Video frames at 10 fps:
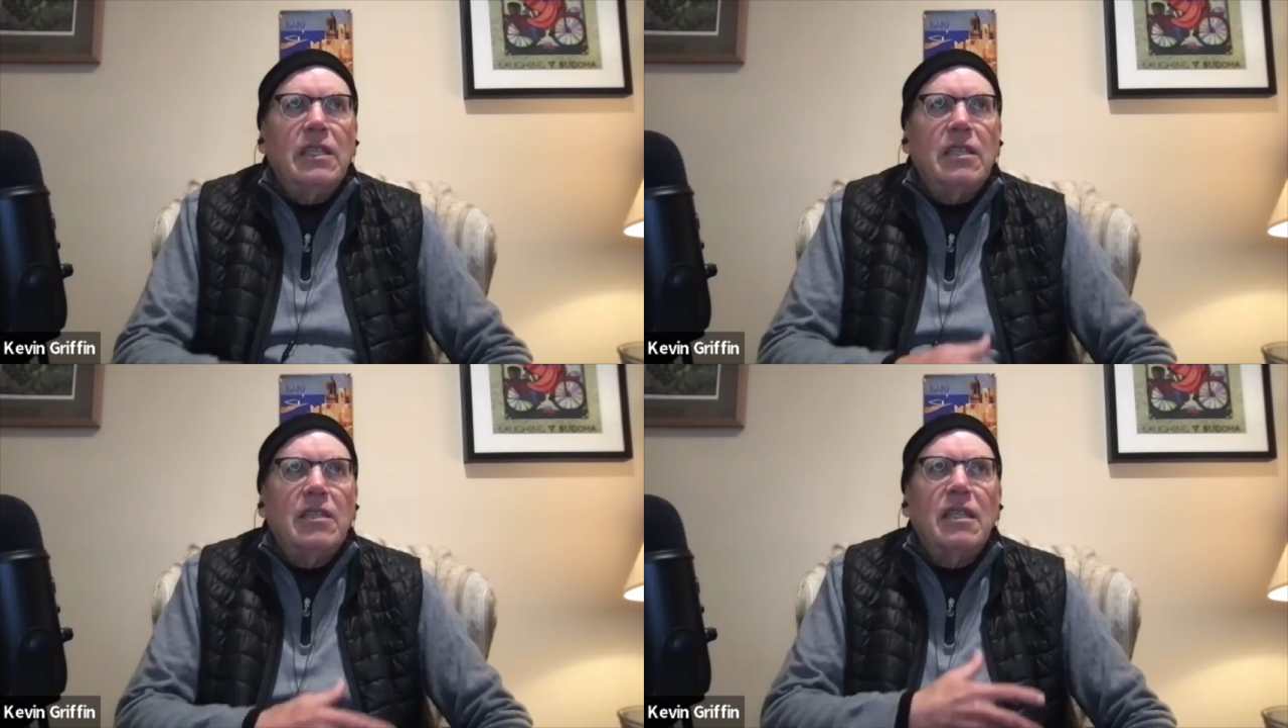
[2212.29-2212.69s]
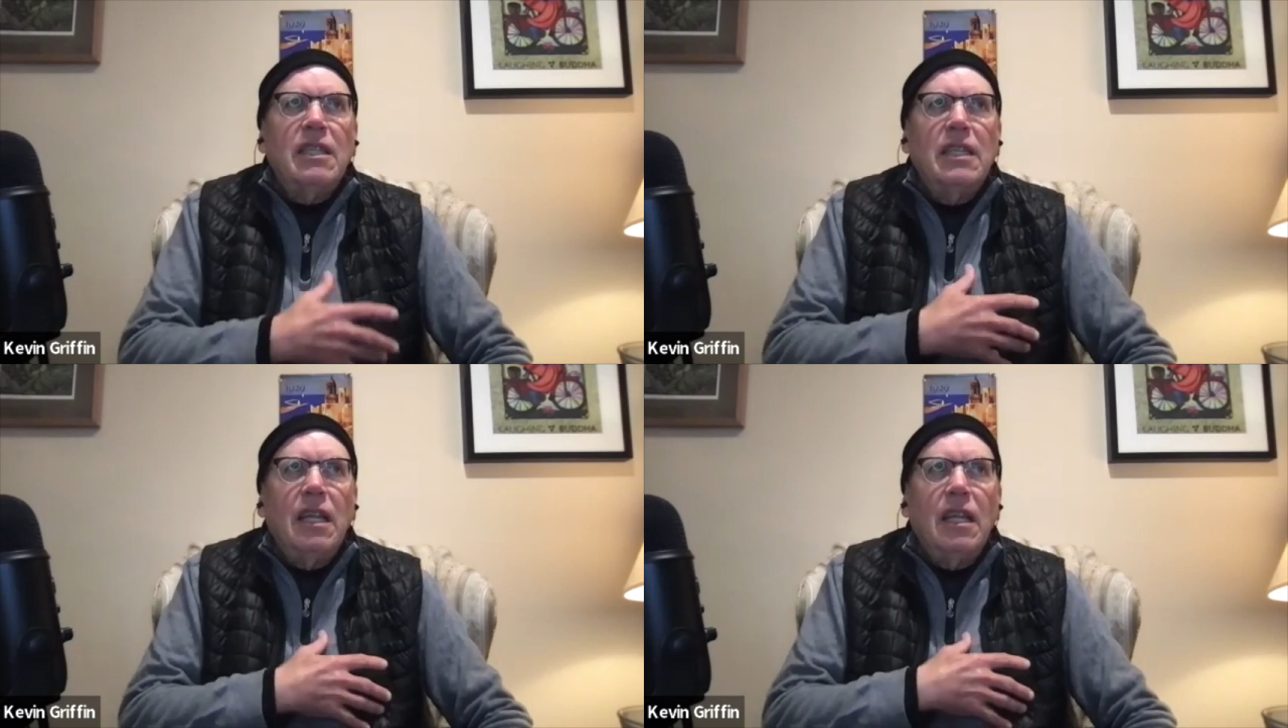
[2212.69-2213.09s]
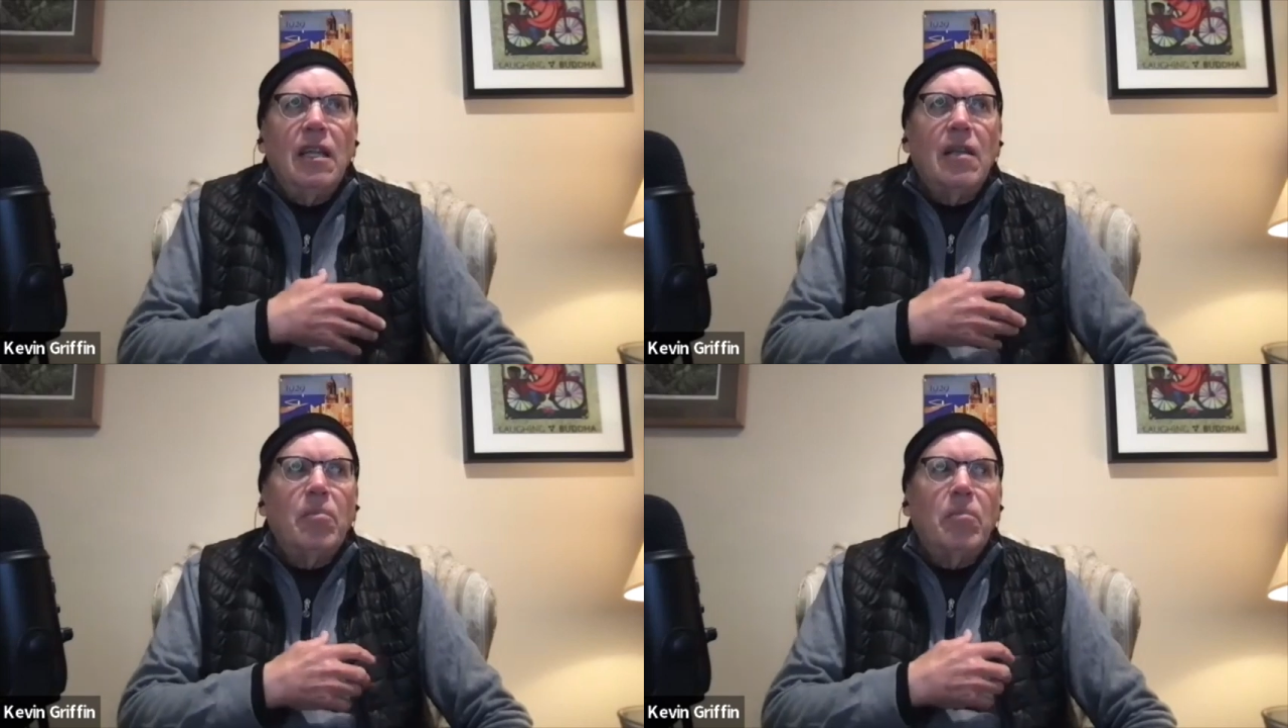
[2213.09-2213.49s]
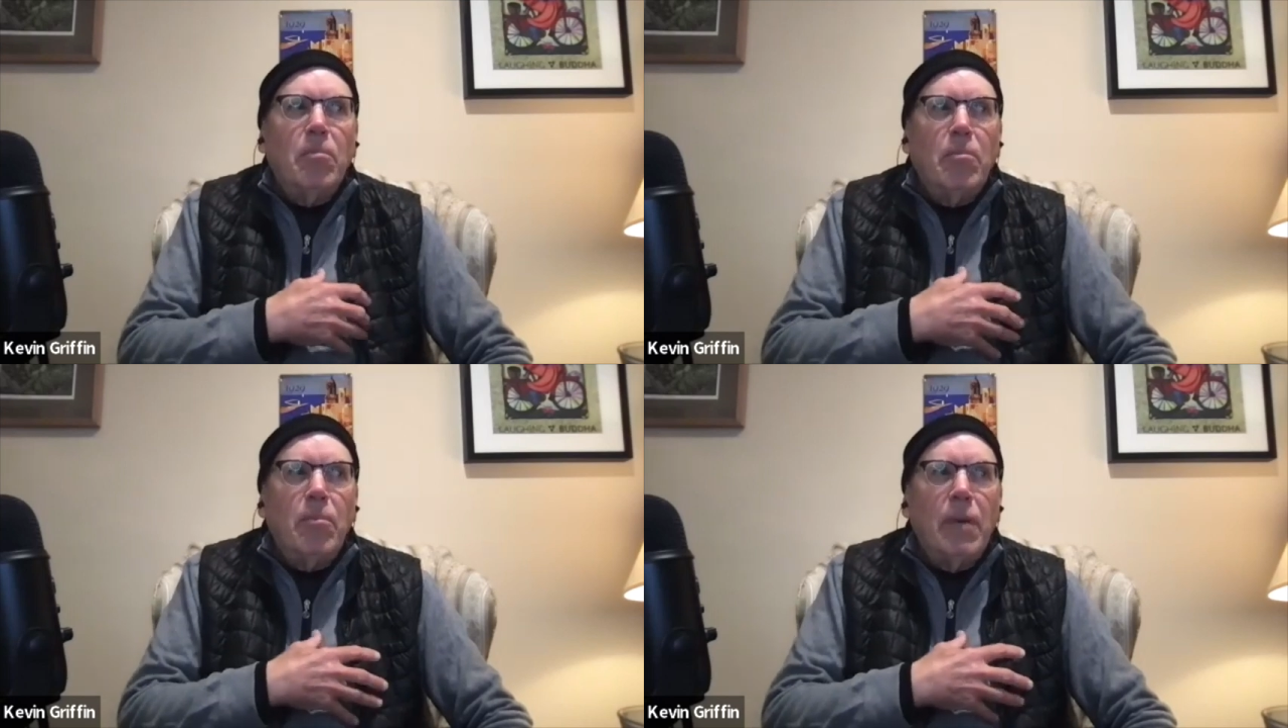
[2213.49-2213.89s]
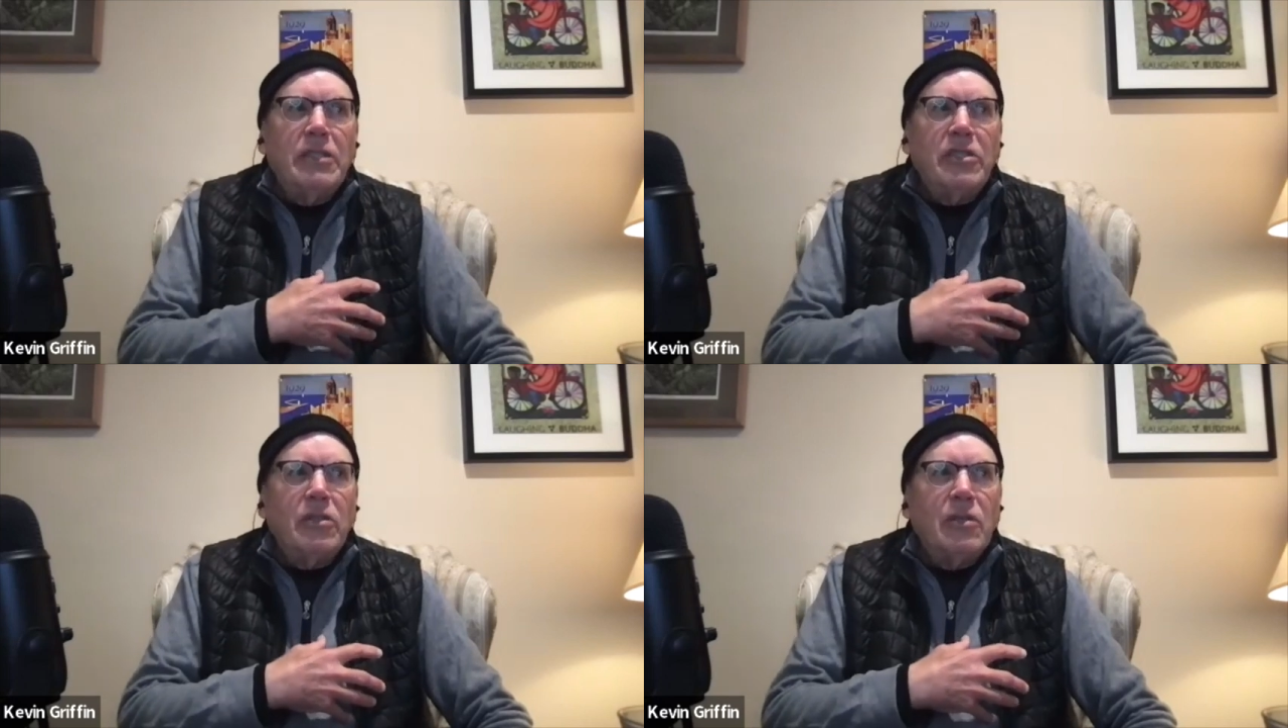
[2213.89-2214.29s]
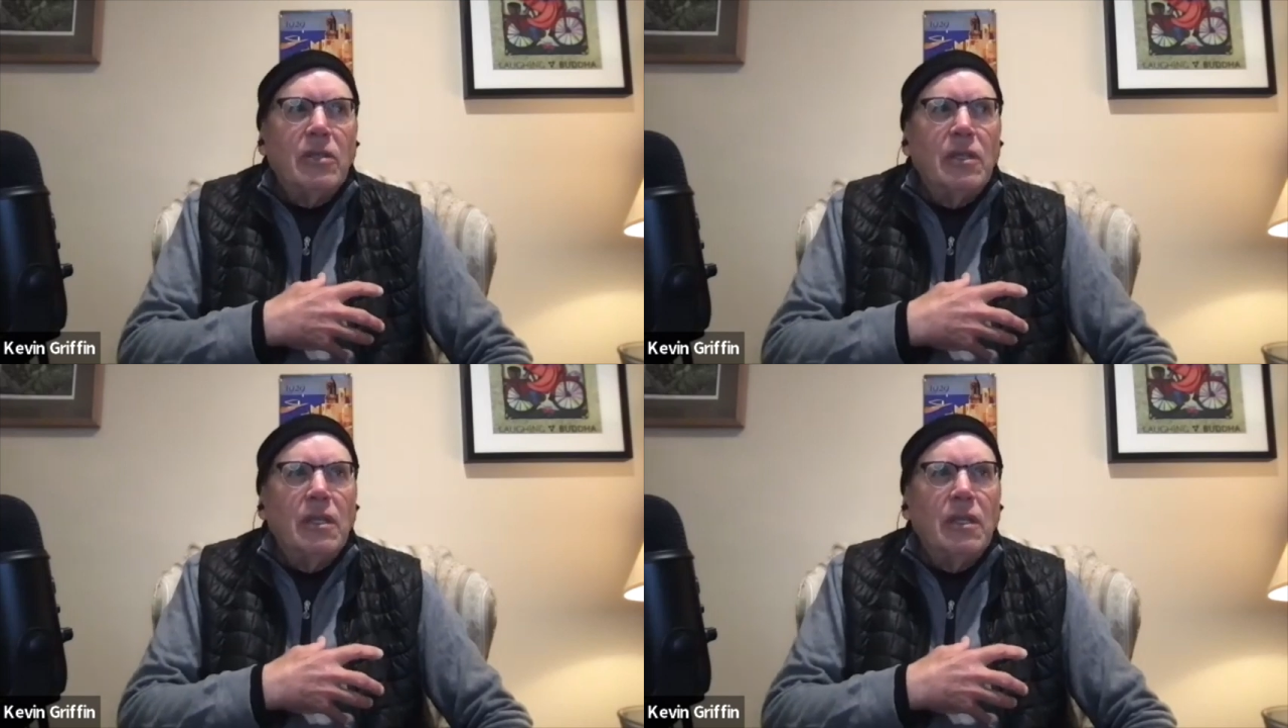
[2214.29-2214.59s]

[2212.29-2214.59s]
this little muscle